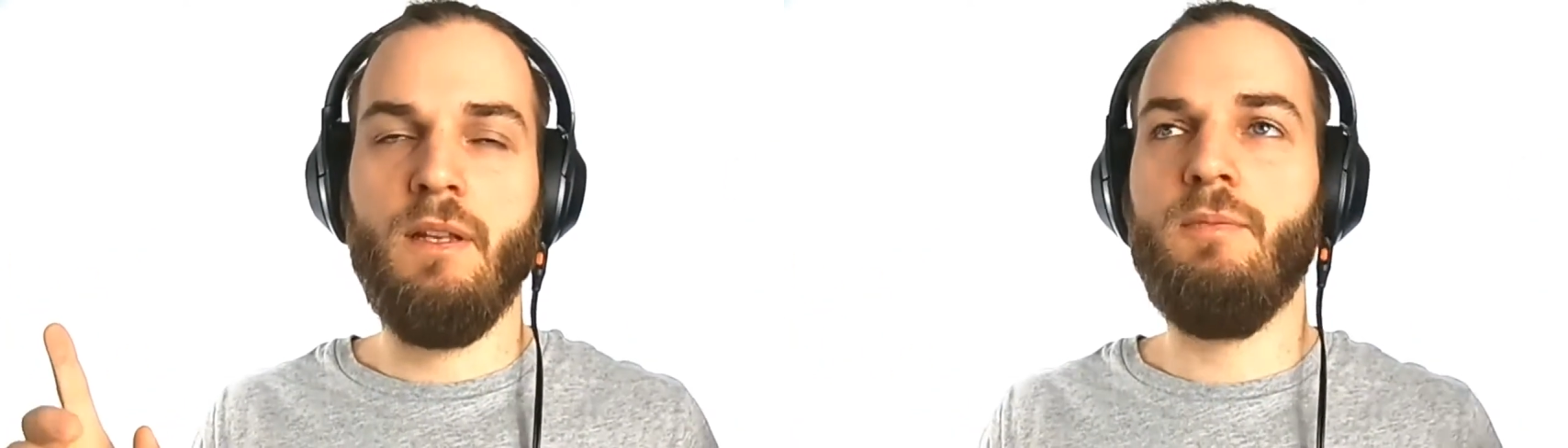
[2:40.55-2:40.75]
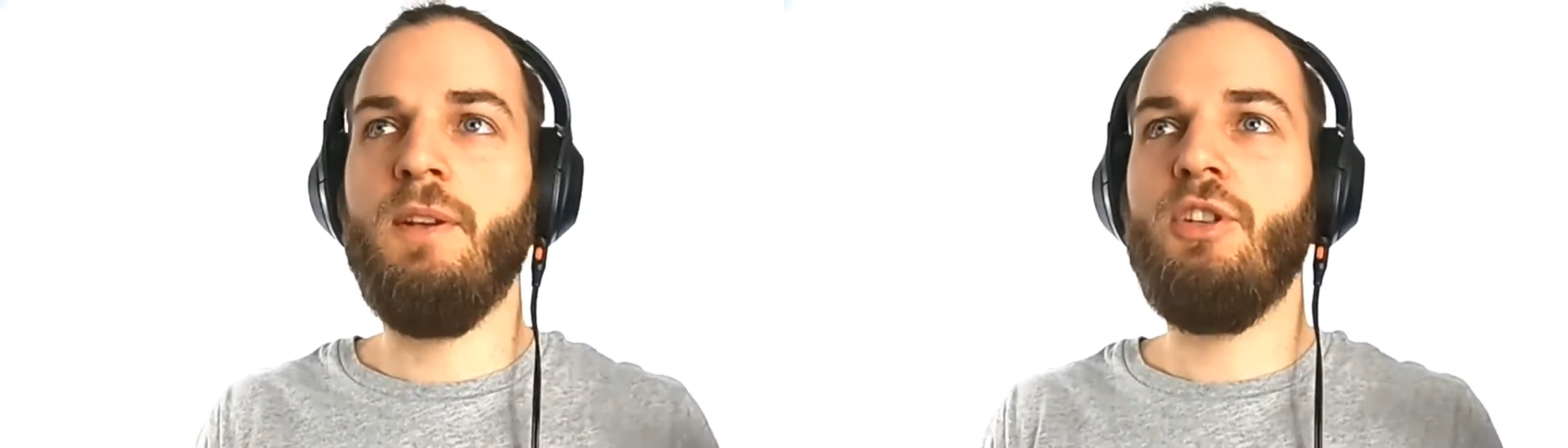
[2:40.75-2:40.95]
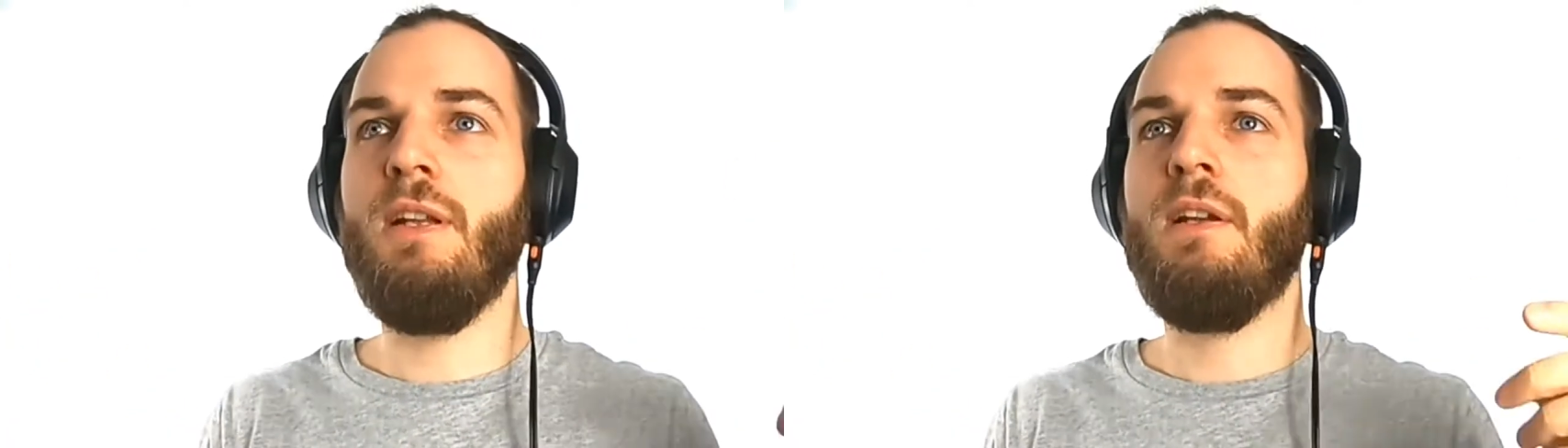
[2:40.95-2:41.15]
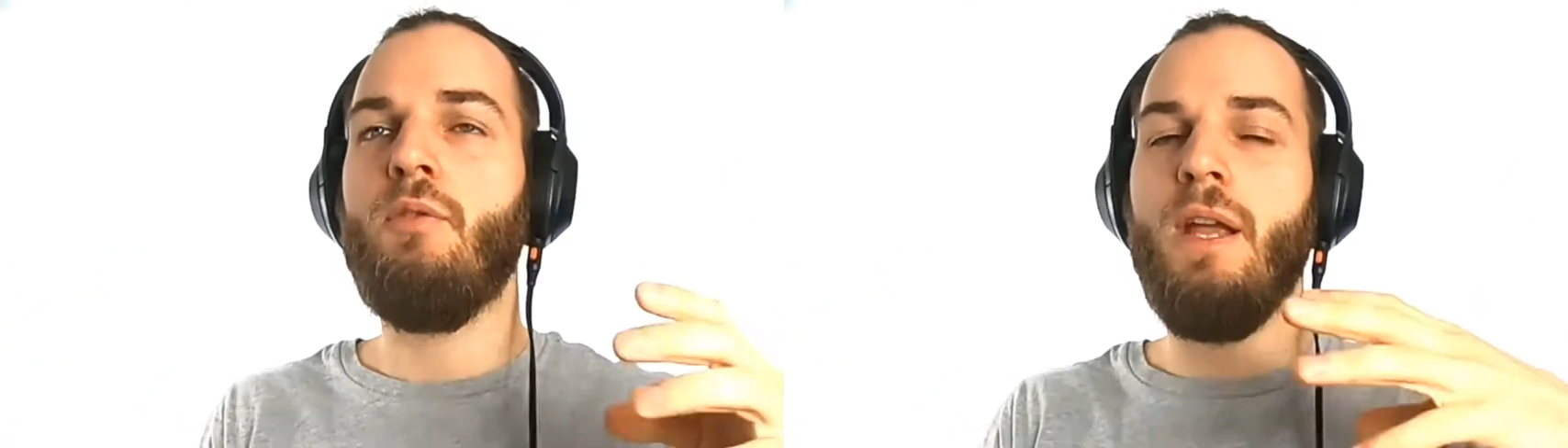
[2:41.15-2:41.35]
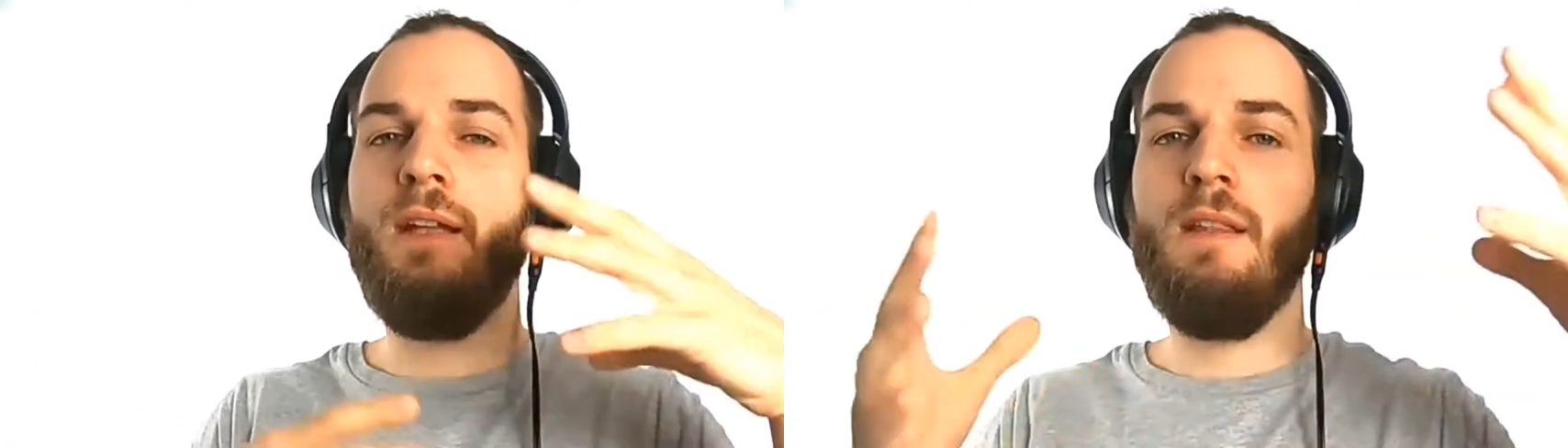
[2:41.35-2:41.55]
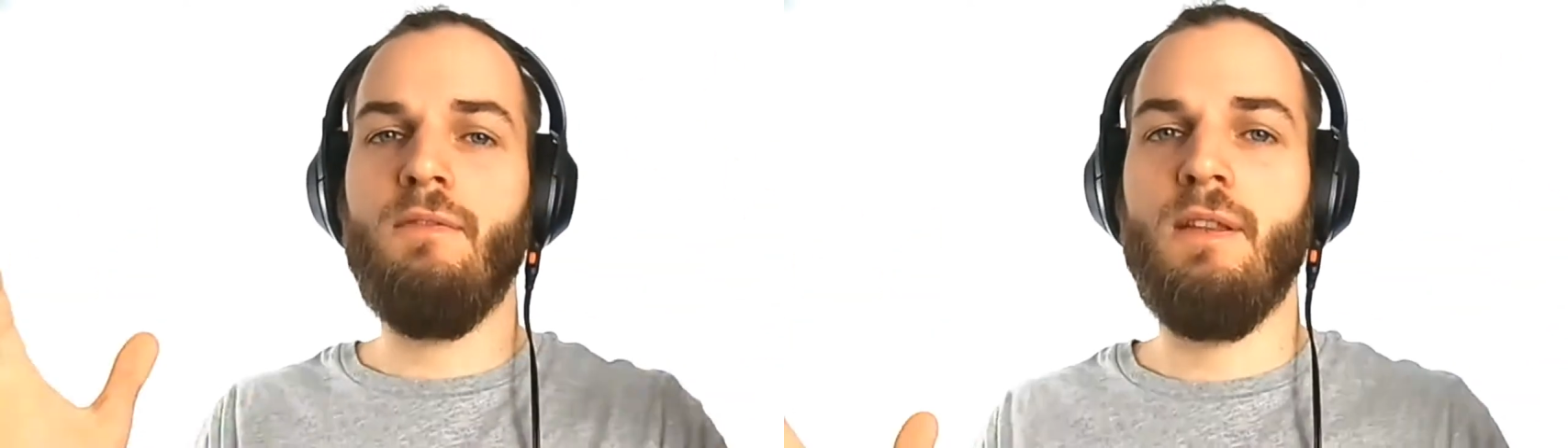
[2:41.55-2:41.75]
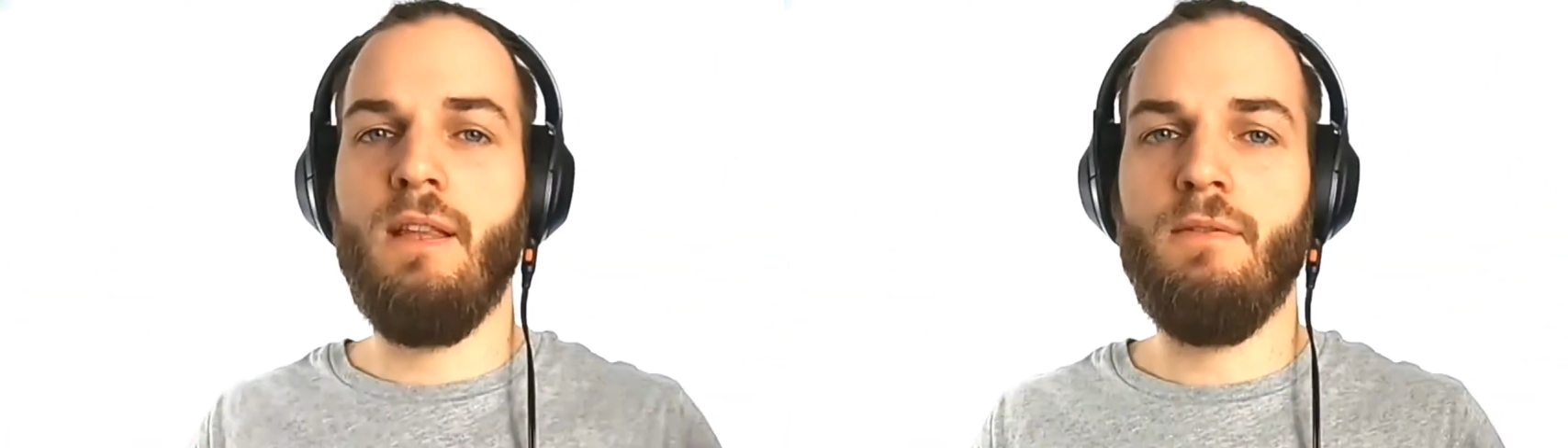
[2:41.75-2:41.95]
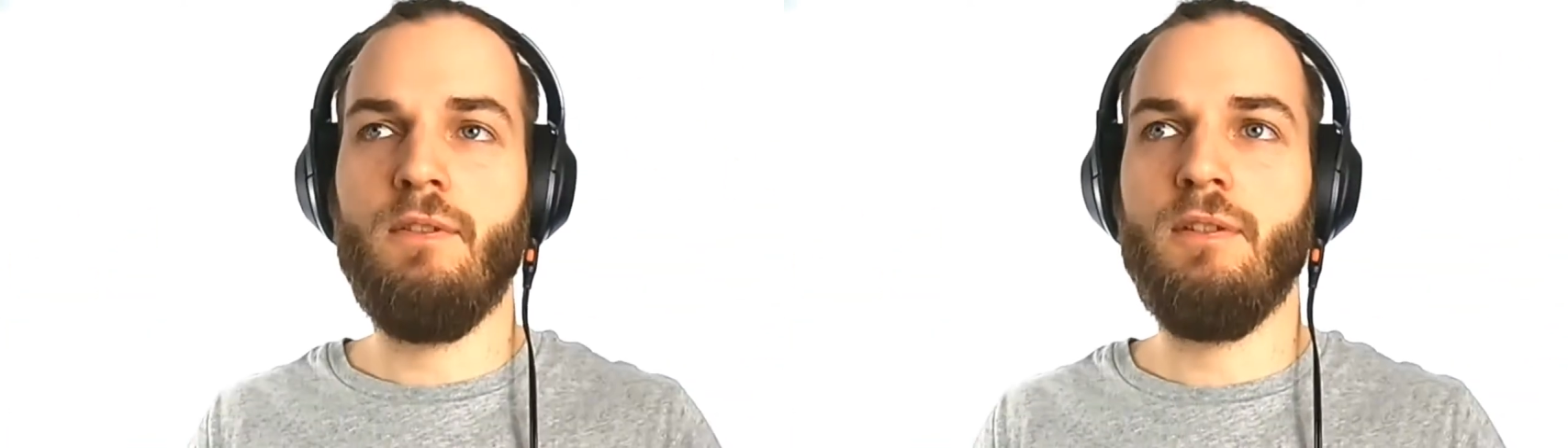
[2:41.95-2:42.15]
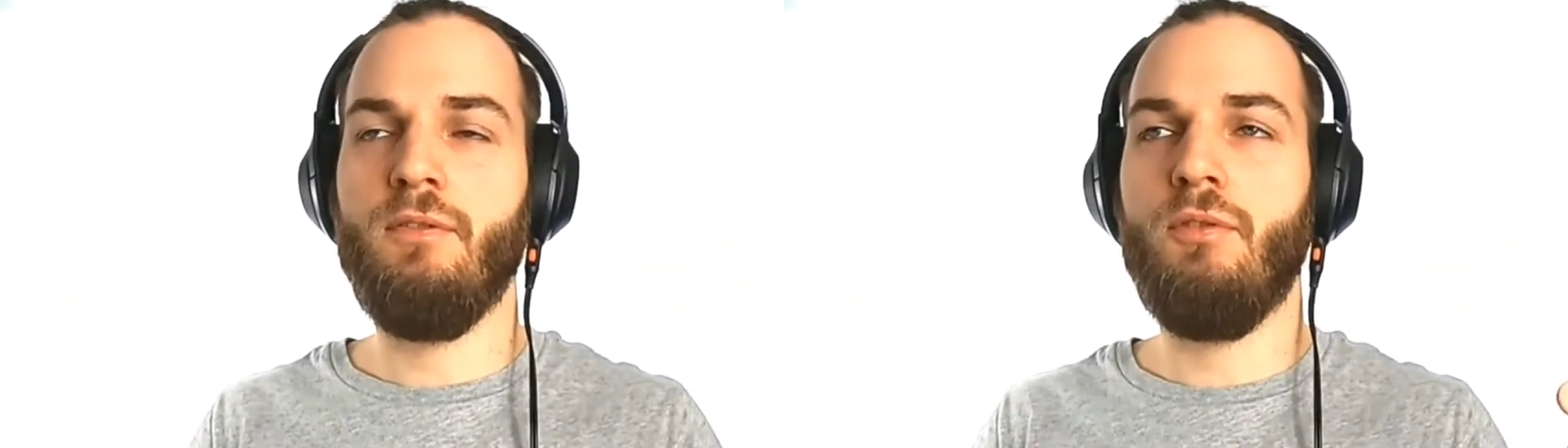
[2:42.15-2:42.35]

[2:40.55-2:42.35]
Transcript: especially creative endeavors